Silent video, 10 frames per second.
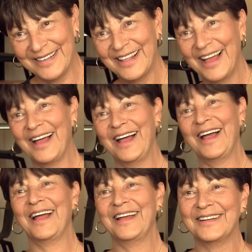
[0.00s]

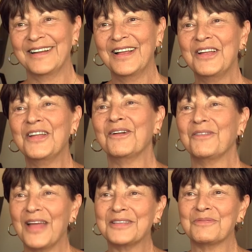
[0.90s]
you
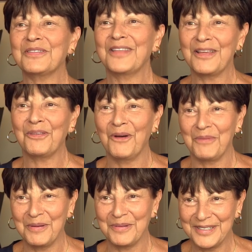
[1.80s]
know, that's what they
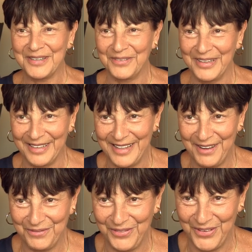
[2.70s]
thought we were doing
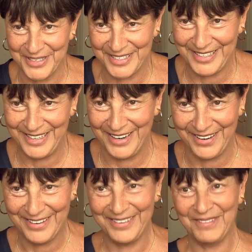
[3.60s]
that first year.
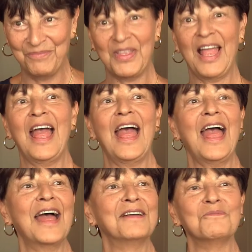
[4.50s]

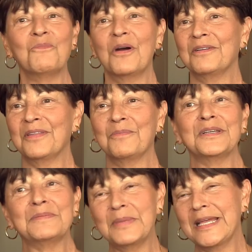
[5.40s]
and one of them
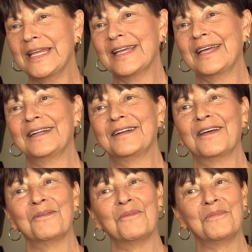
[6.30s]
was me, and
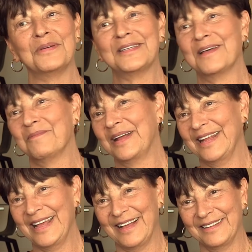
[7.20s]
another one was
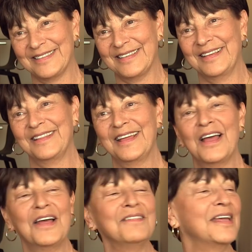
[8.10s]
somebody else. And
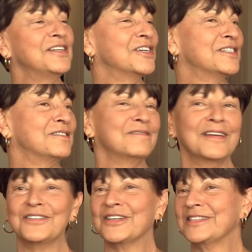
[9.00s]
they just,
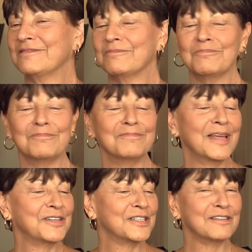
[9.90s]
they just,
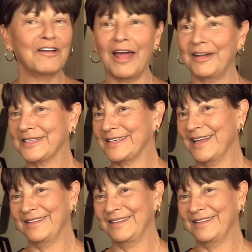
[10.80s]
they just got us.